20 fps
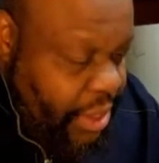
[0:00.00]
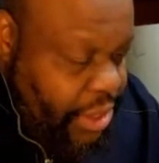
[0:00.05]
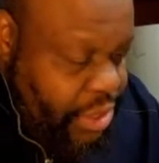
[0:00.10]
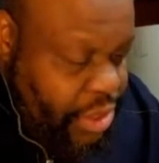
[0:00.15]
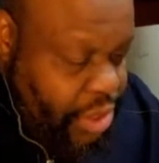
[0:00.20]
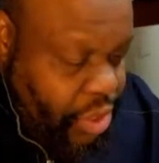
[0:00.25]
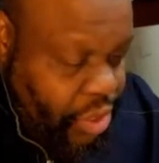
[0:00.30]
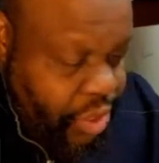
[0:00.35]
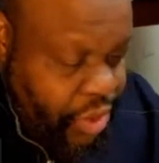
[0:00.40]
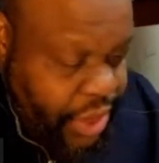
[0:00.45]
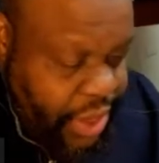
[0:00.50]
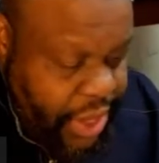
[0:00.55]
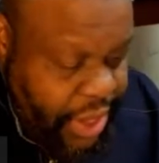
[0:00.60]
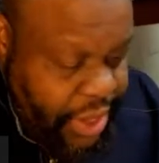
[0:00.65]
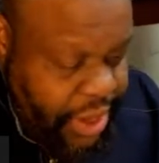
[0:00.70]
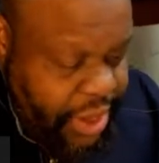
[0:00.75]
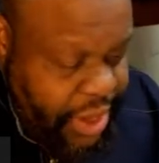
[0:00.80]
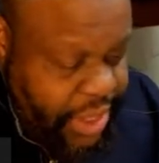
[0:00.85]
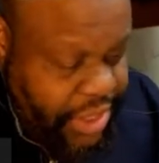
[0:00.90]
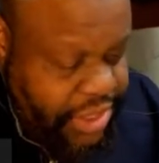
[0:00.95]
So
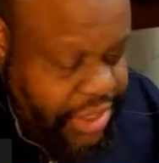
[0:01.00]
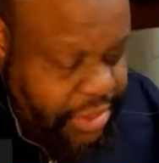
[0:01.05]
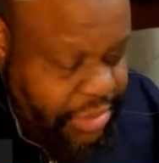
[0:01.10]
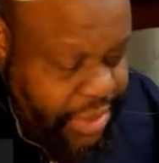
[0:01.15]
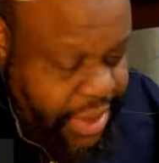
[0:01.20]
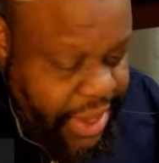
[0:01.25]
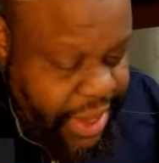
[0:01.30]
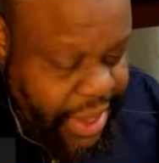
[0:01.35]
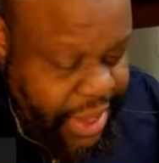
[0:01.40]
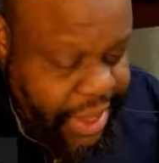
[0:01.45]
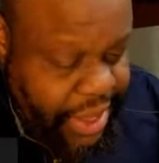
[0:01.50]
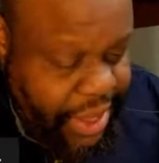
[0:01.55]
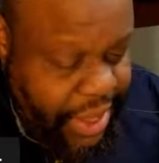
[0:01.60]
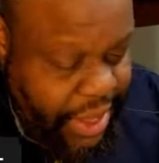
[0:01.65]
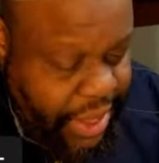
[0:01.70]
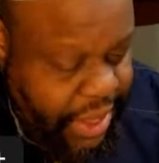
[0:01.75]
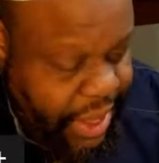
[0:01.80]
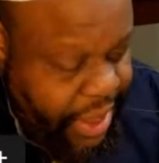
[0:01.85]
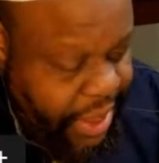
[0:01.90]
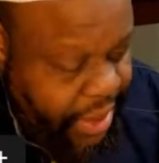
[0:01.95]
here is the meeting
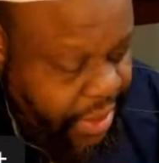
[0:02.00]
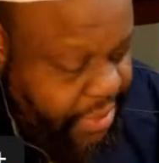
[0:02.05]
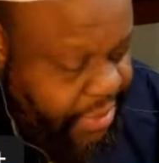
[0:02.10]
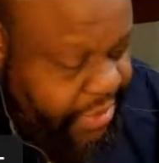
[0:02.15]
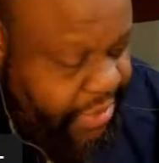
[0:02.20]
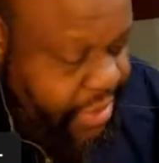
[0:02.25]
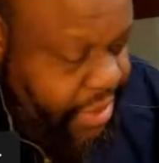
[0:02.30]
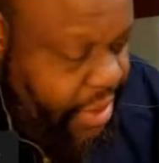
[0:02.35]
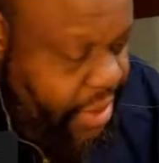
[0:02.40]
of